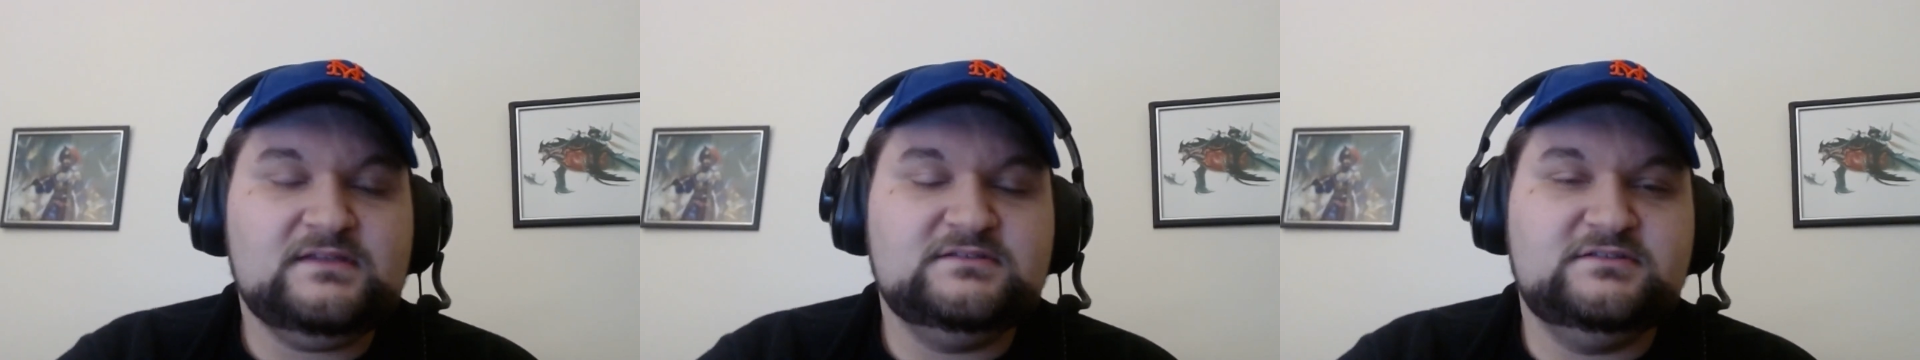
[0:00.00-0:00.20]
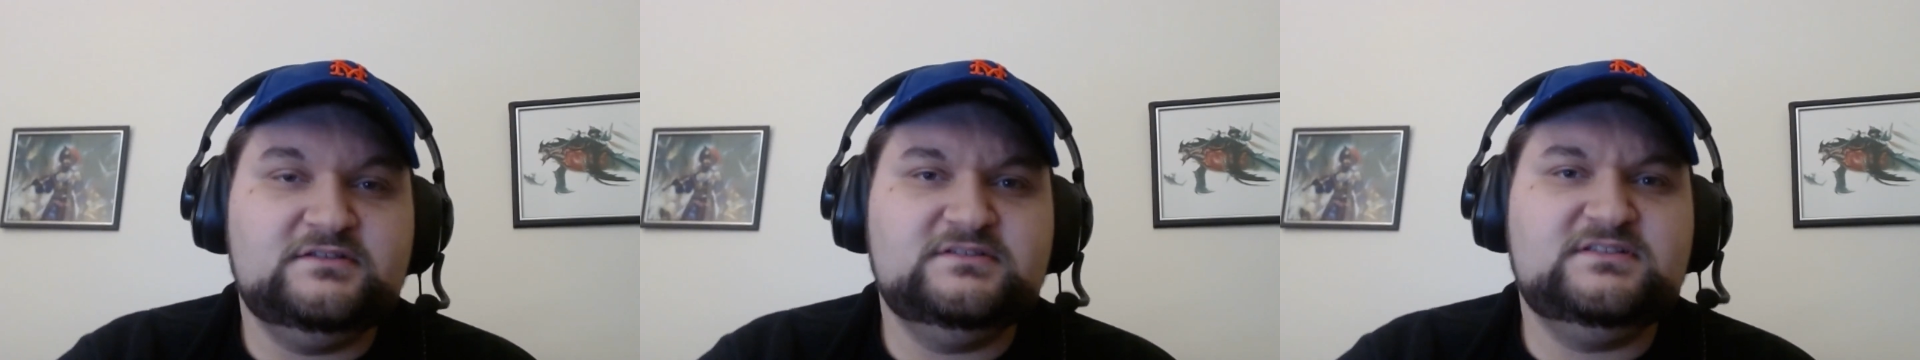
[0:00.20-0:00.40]

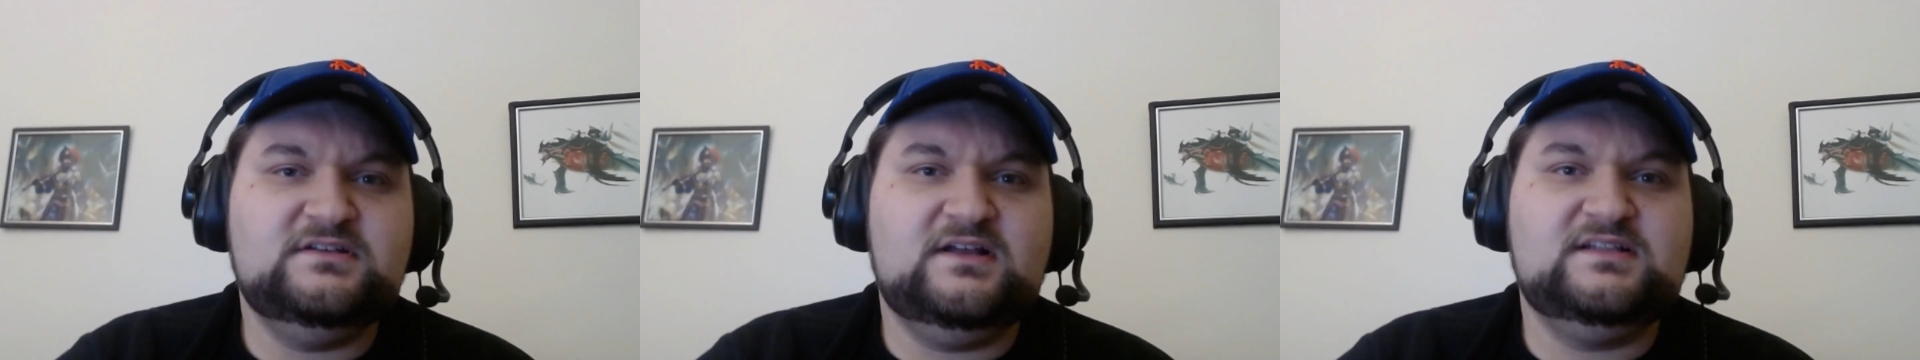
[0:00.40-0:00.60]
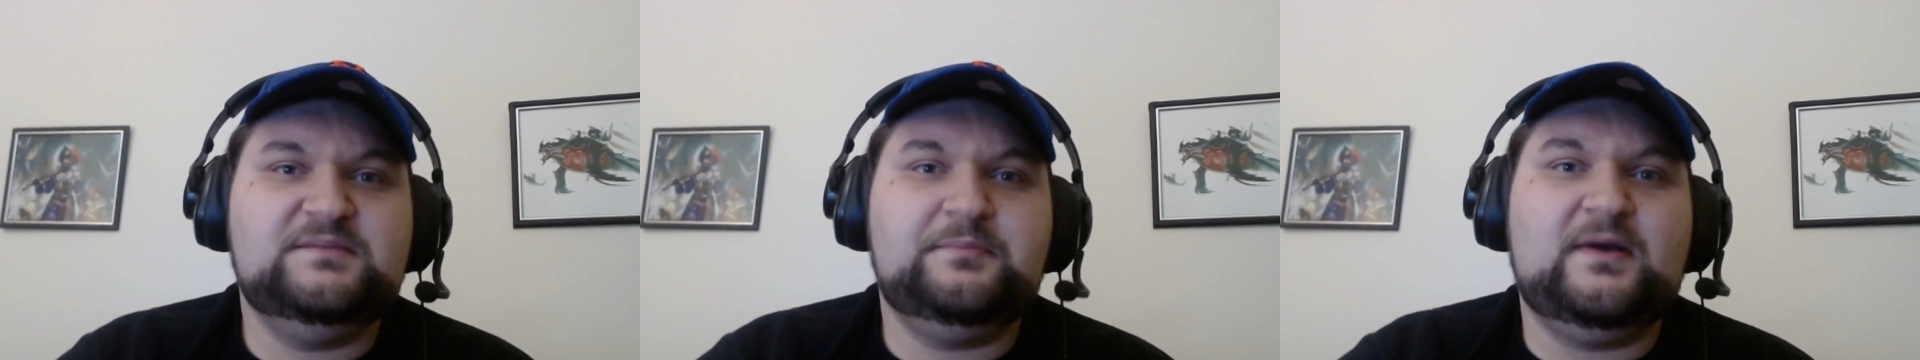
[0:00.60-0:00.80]
so you still
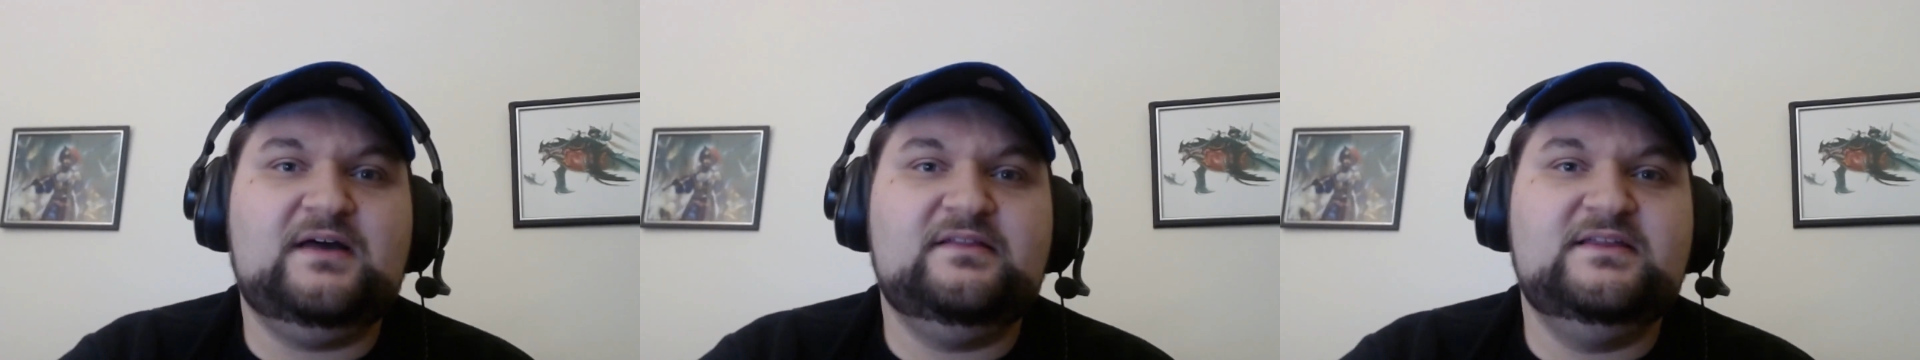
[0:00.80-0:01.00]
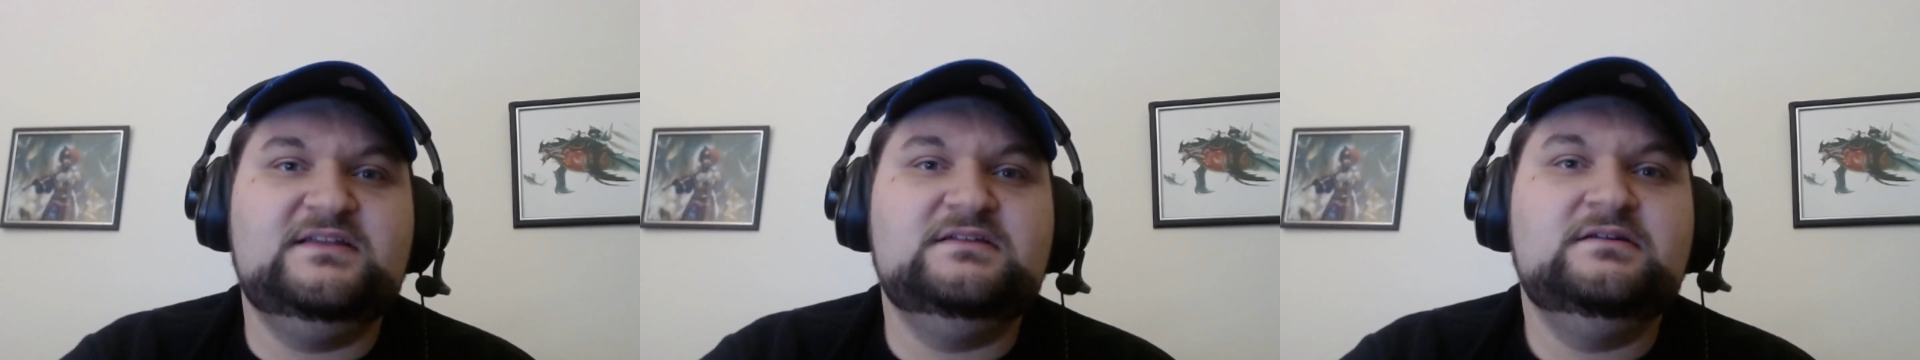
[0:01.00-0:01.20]
get to
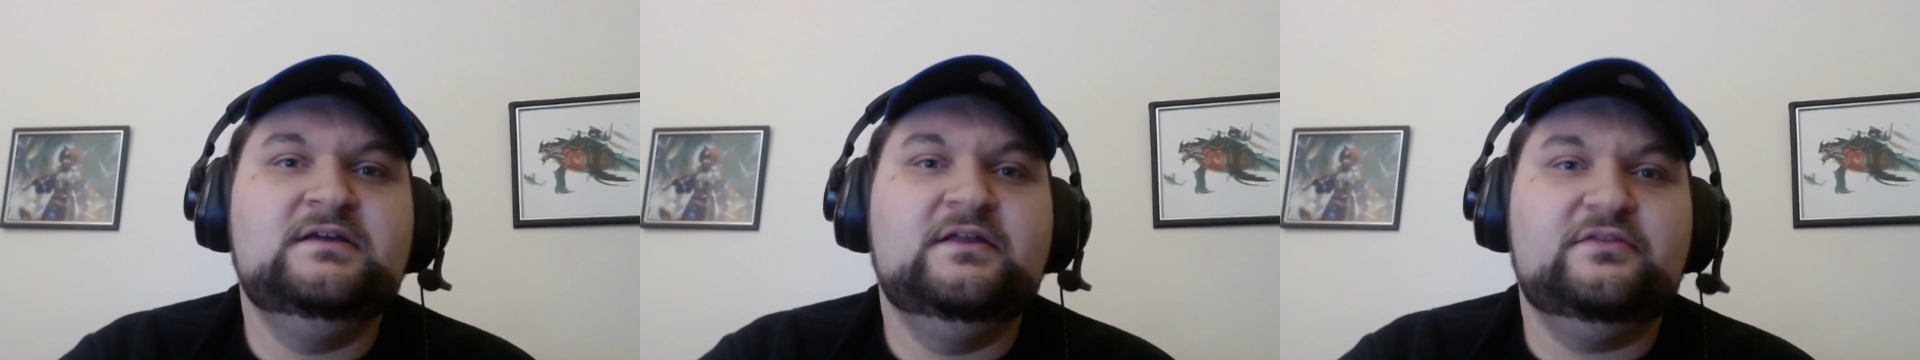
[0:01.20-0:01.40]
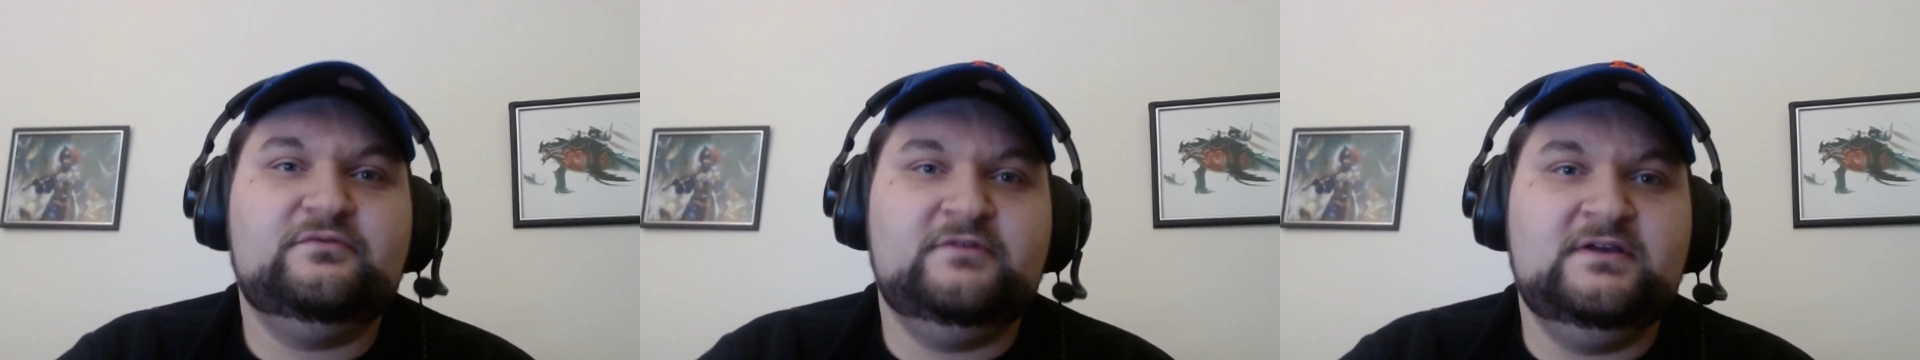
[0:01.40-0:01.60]
pile in
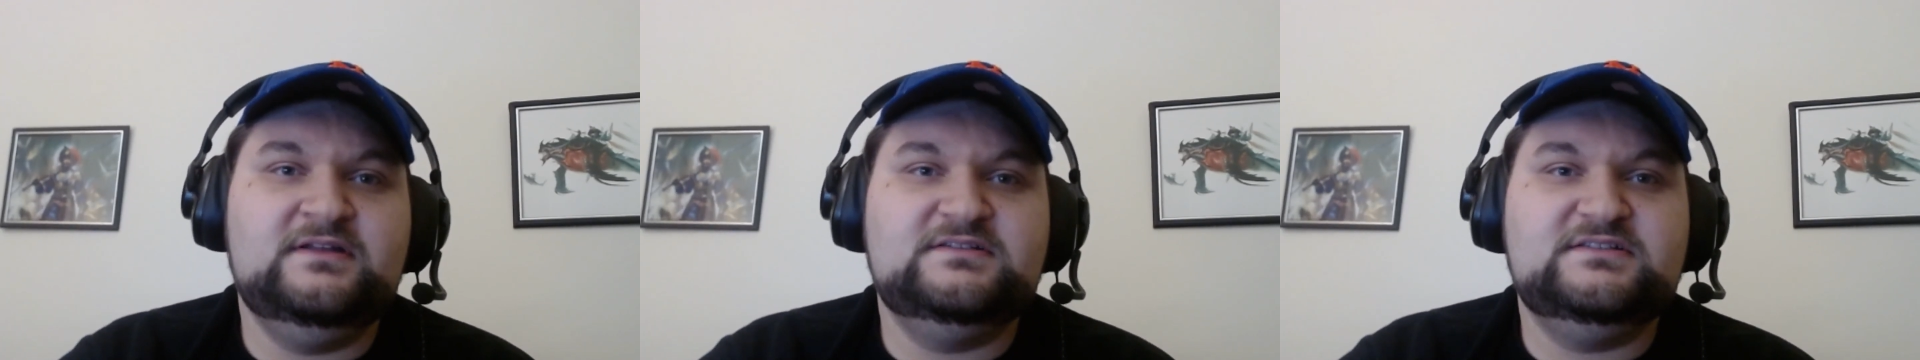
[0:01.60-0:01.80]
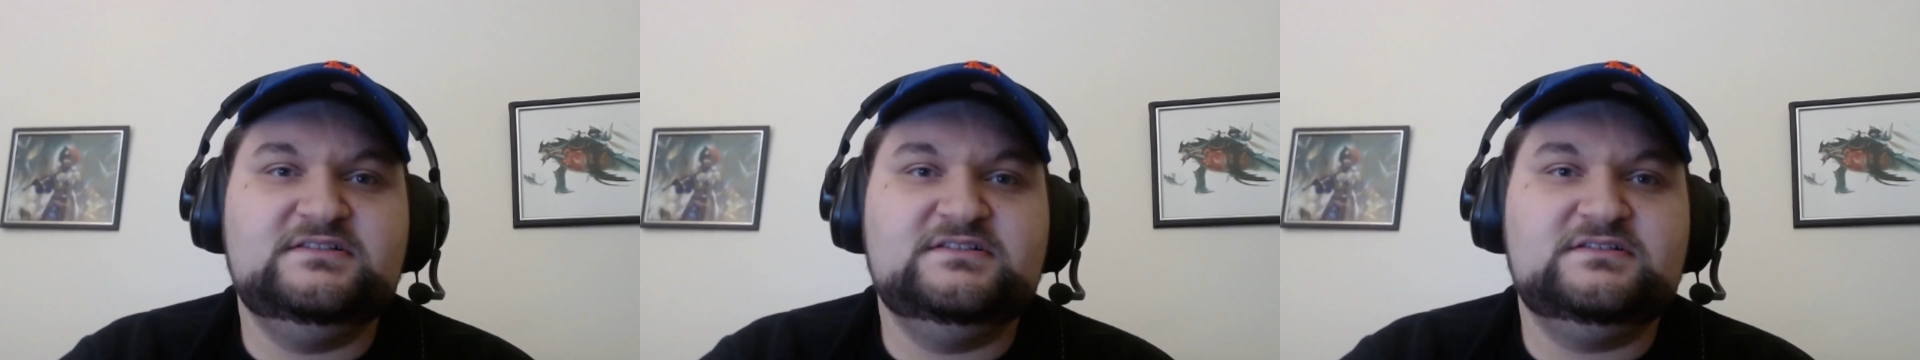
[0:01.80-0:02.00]
3
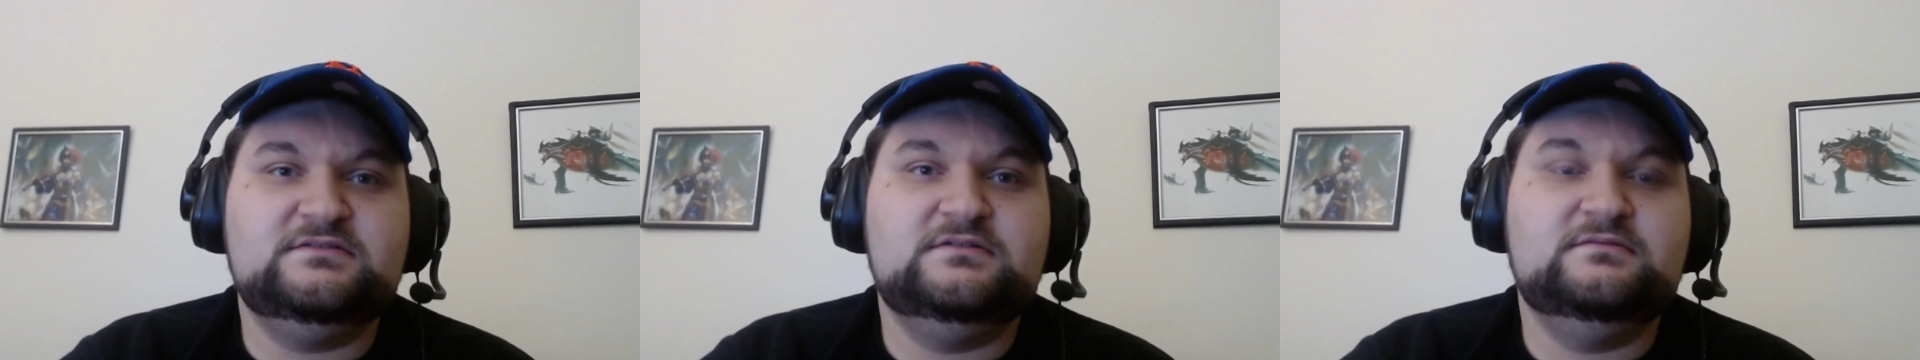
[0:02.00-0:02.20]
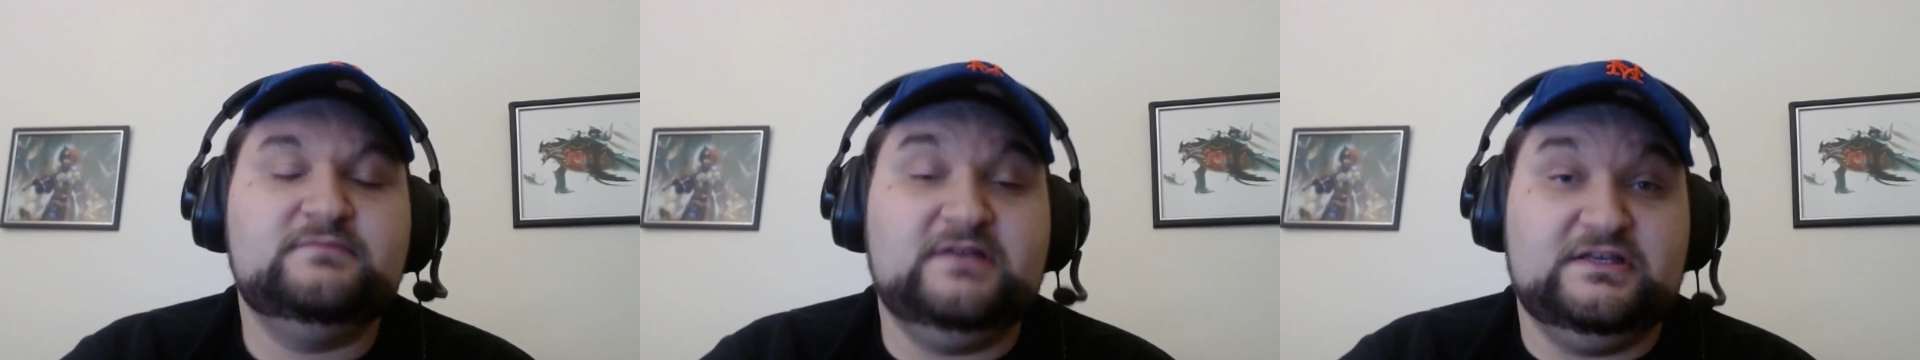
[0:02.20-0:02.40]
inches
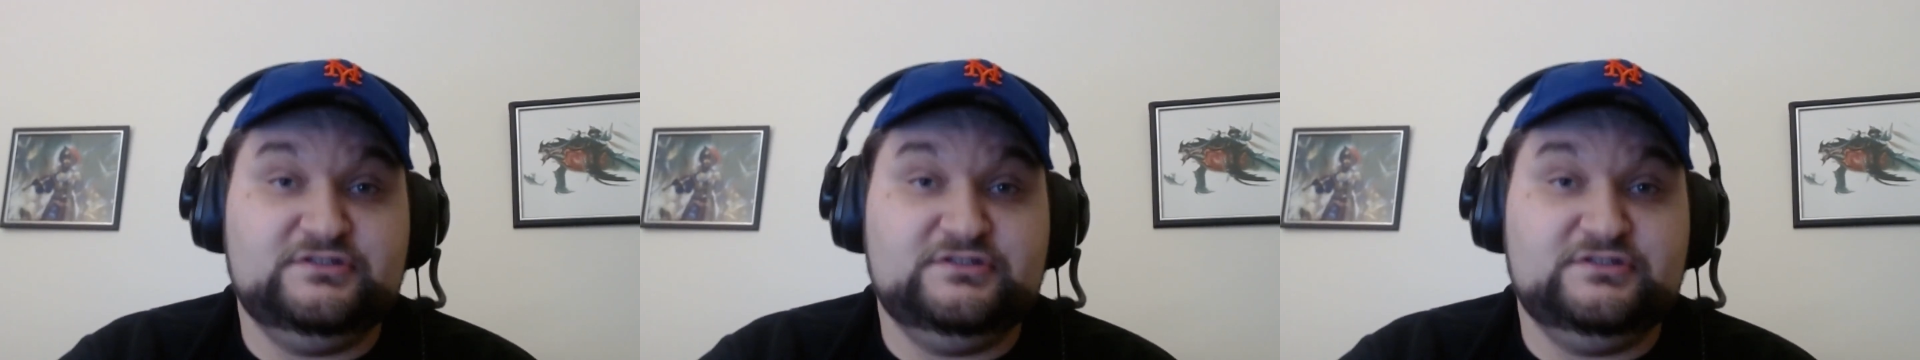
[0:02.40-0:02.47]
because